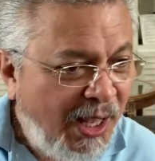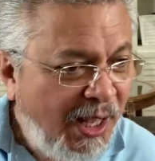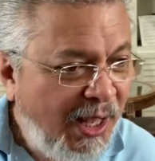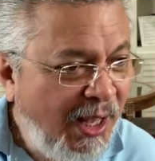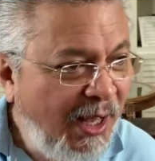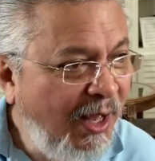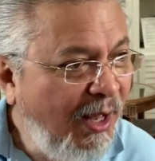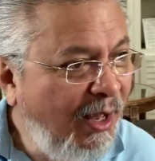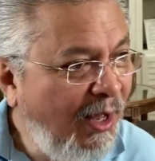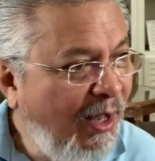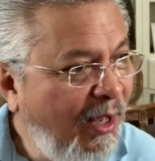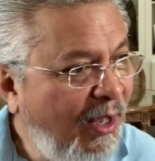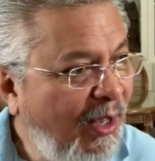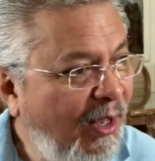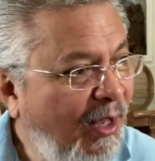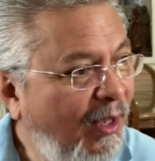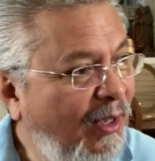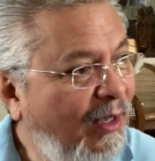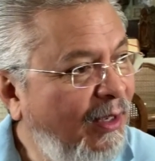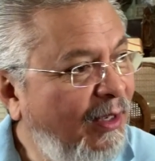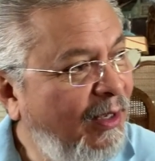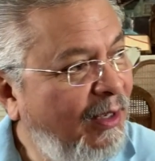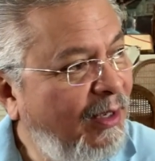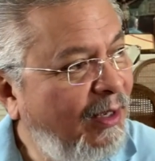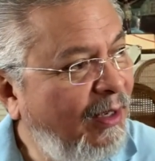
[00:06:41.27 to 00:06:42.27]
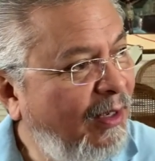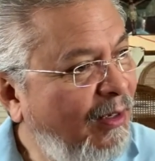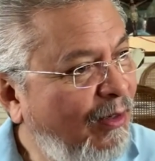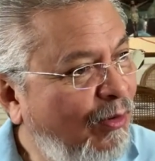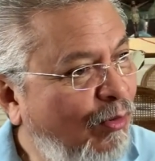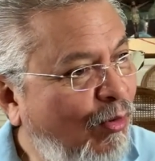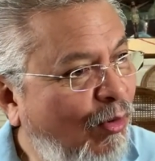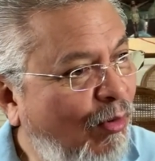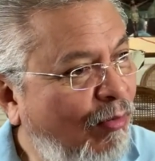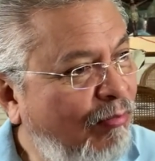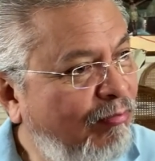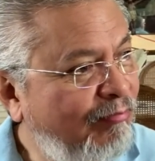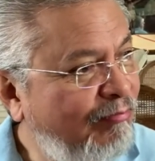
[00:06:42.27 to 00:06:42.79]
uh, uh, uh,
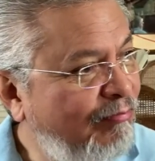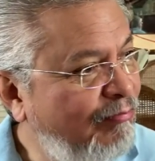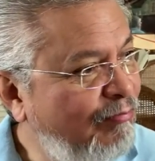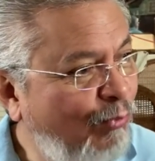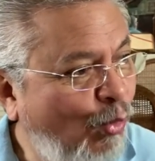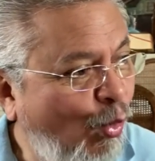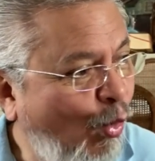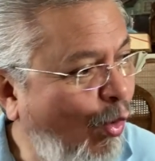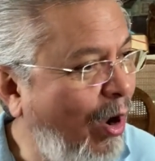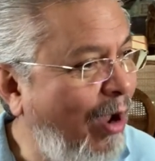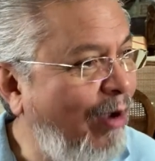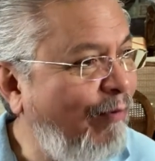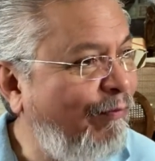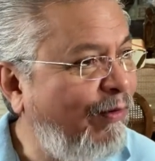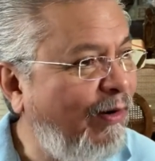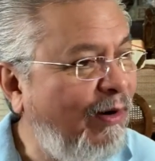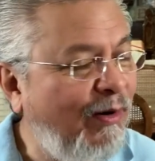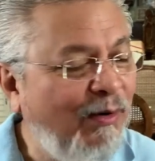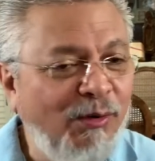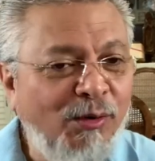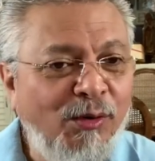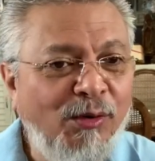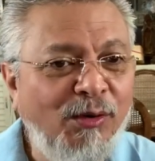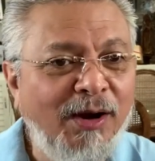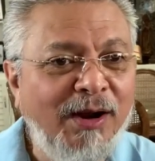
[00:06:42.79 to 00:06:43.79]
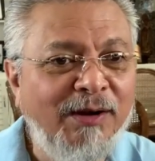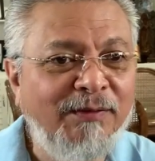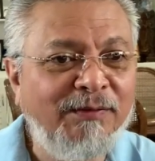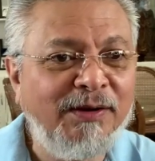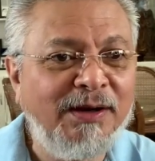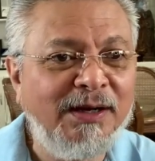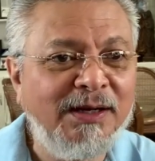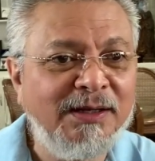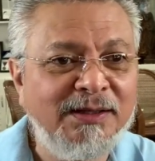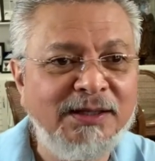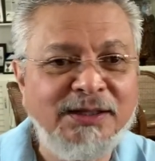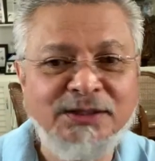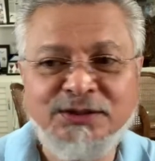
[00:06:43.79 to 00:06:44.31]
whoever whoever
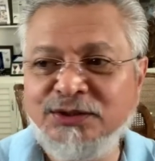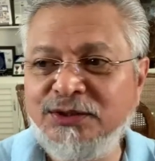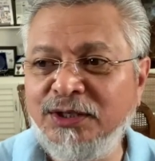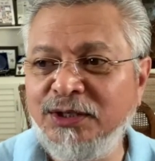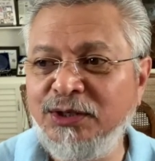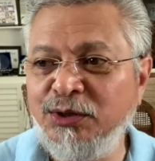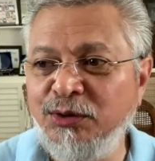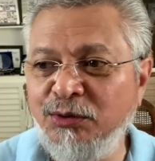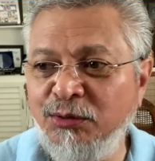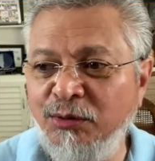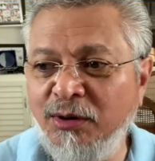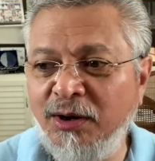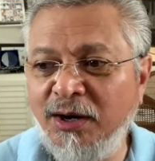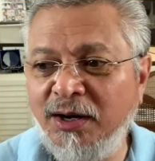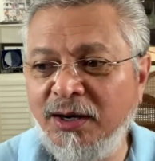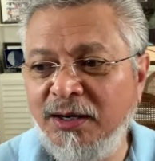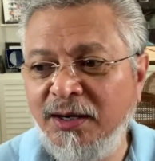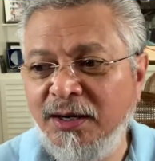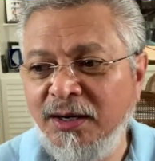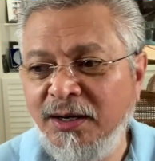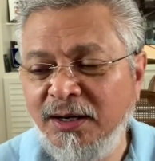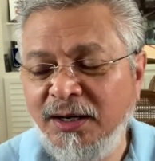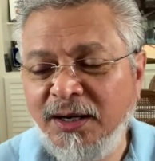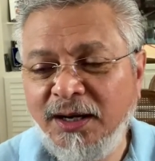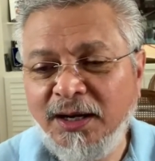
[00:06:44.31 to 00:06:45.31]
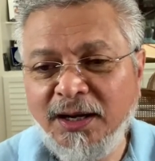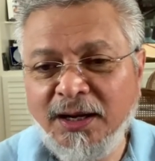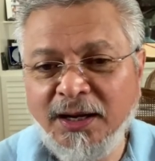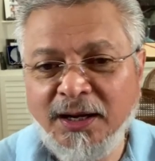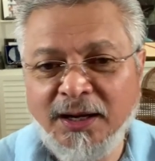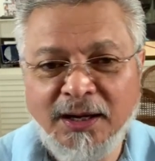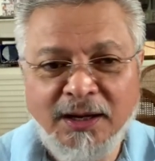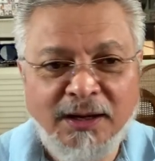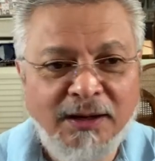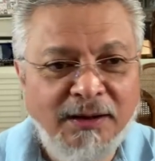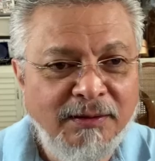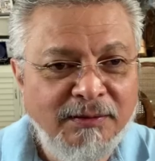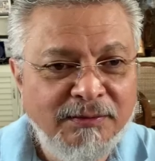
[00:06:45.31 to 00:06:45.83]
it is that you are
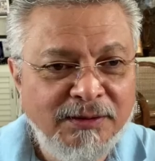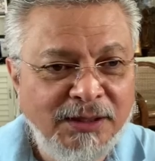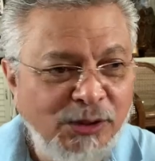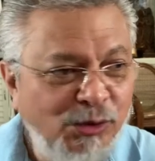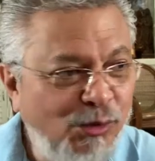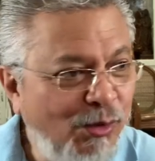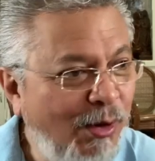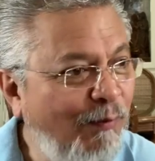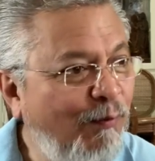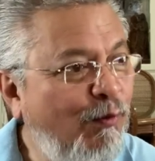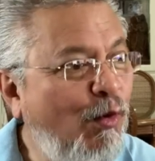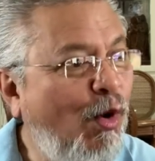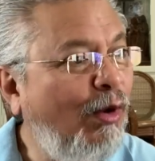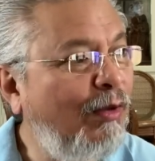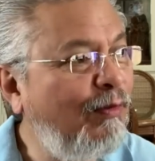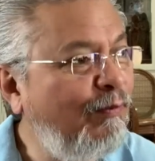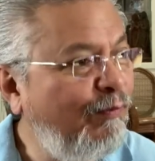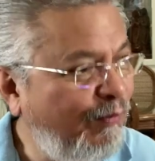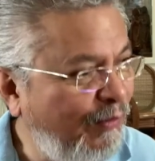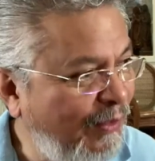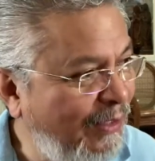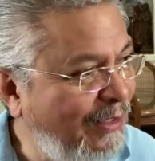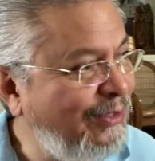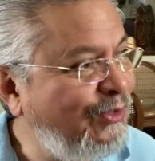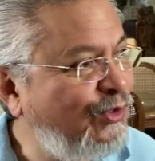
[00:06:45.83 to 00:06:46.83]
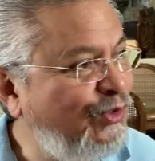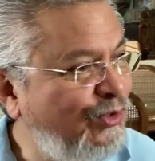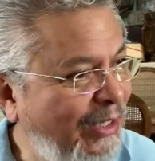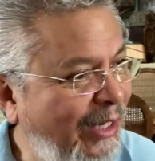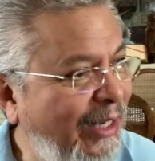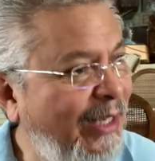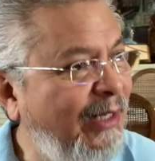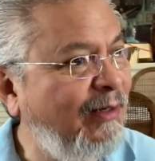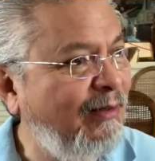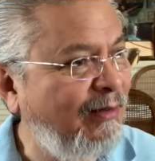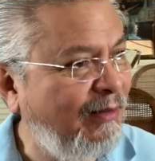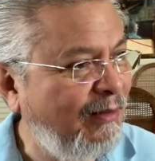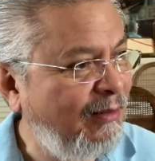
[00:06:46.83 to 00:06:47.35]
uh, that you have confidence
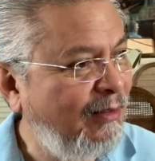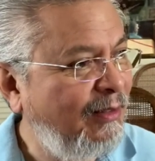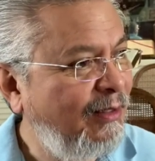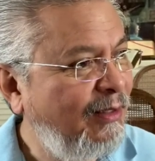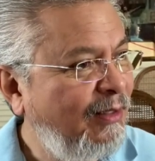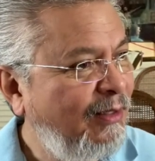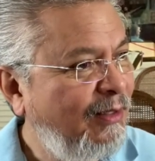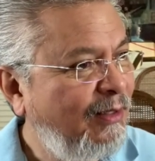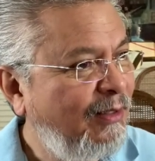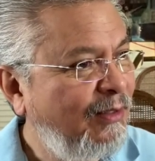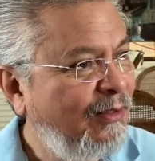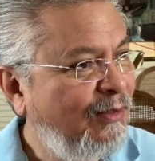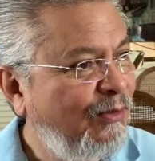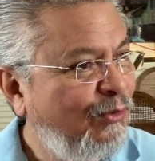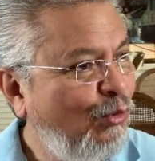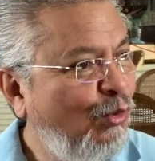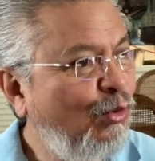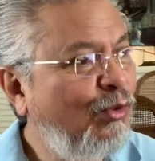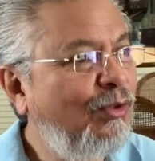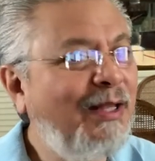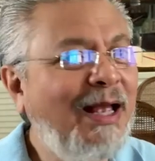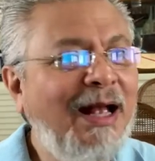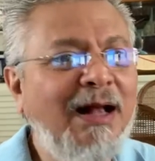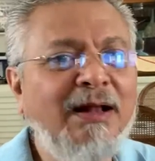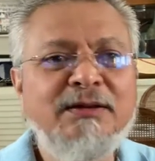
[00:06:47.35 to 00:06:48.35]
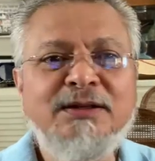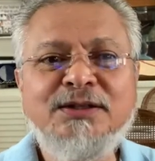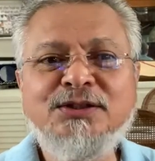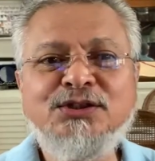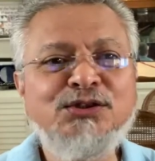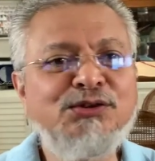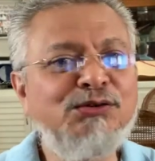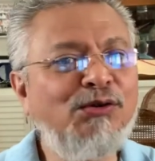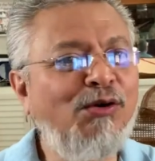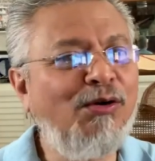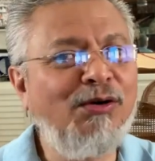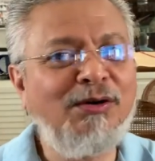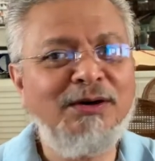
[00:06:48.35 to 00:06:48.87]
in to tell the
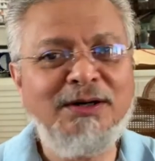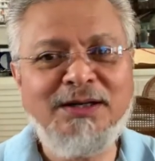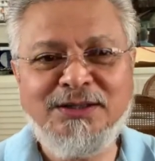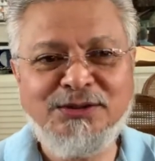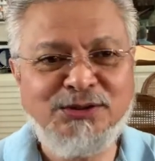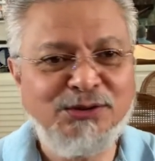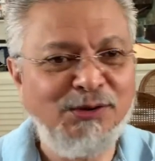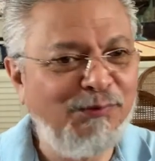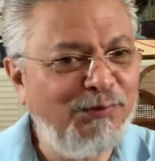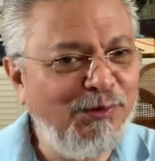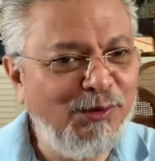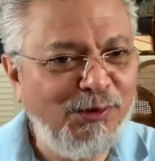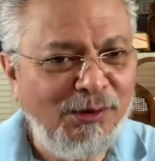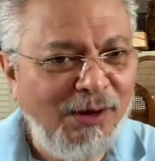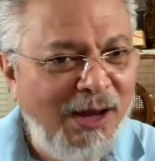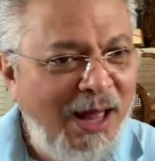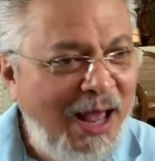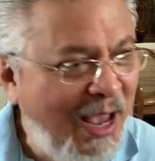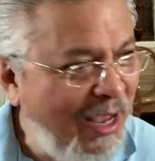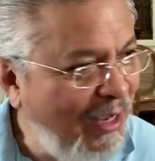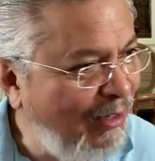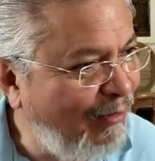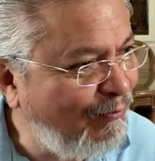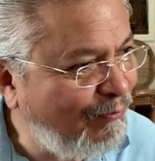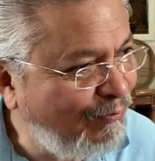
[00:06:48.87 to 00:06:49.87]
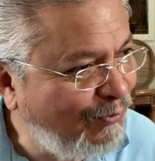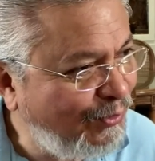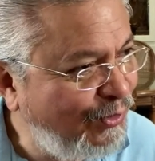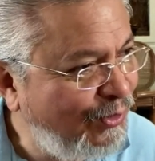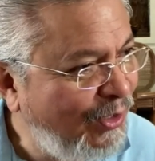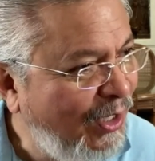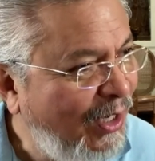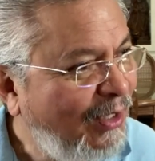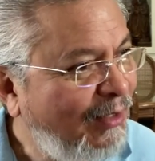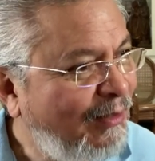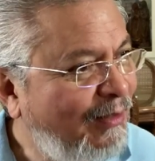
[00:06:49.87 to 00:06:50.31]
stories of your lives.